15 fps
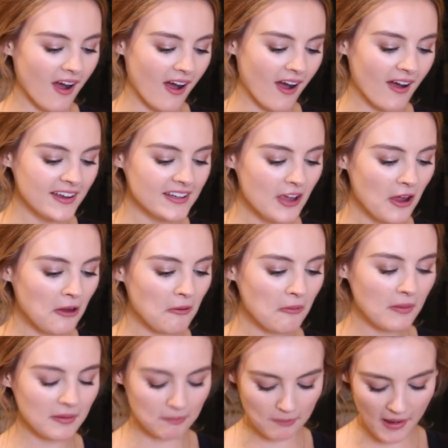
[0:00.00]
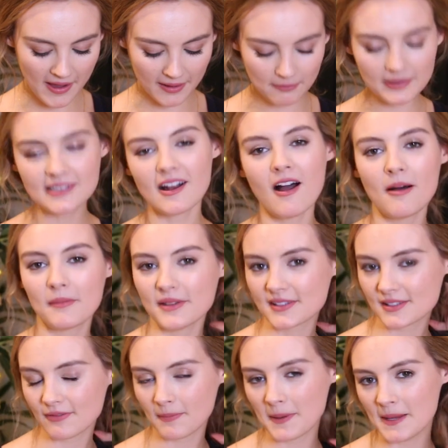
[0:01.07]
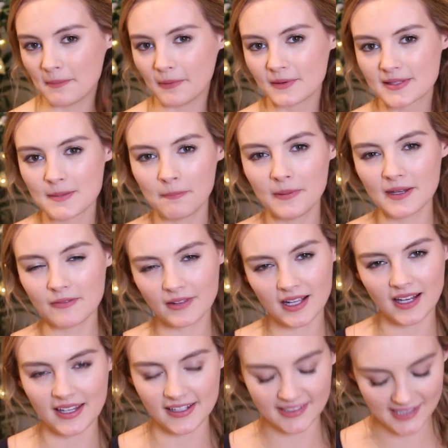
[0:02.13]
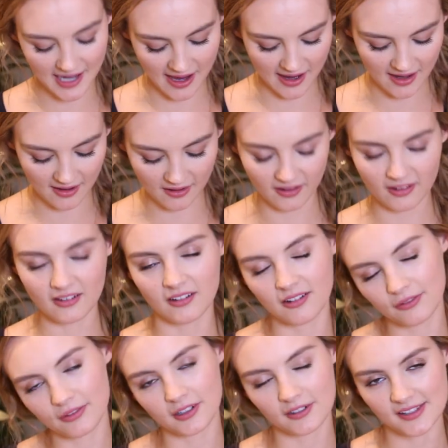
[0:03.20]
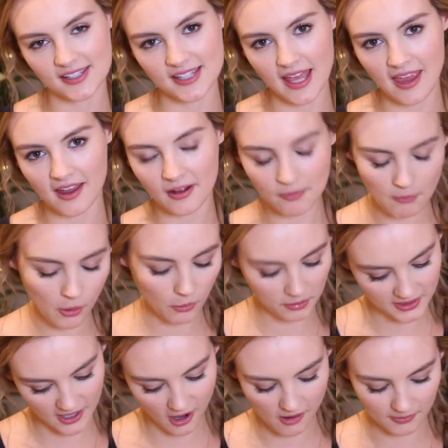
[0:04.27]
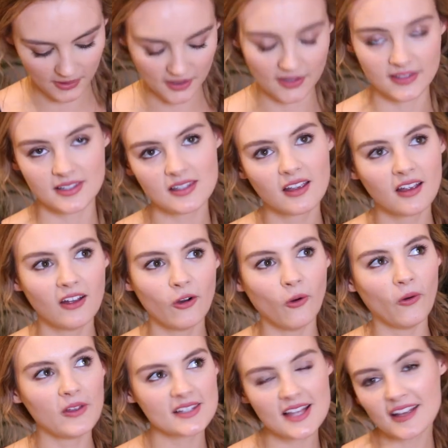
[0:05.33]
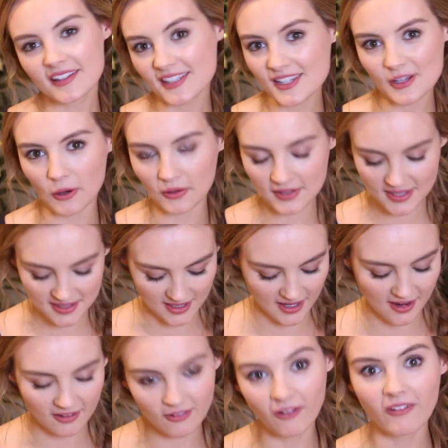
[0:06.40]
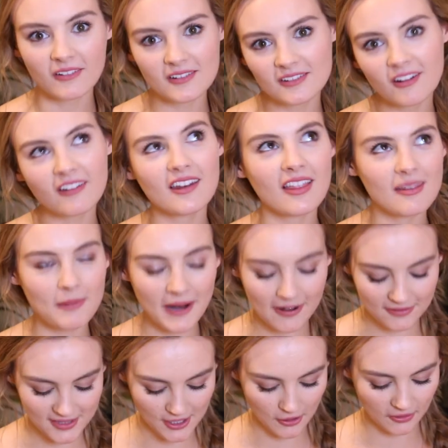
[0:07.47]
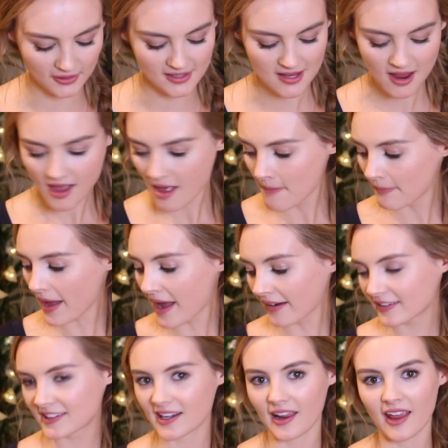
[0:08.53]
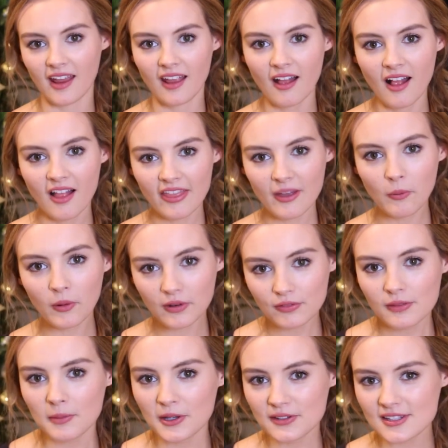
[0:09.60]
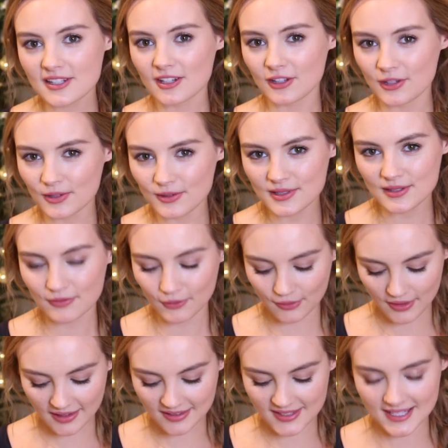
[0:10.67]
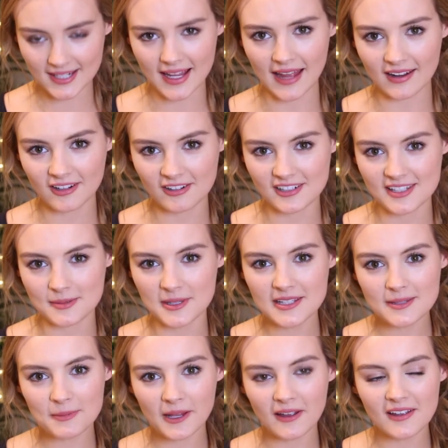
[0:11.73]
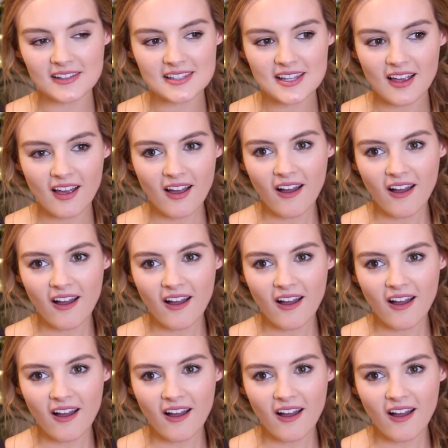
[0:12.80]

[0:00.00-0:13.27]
I know buying pyjamas for people is a bit of a cliche, like, oh, for God's sake, more pyjamas. Or it's like socks, isn't it? Not, not another pair of socks. But actually, they're one of the most useful things to get at Christmas, because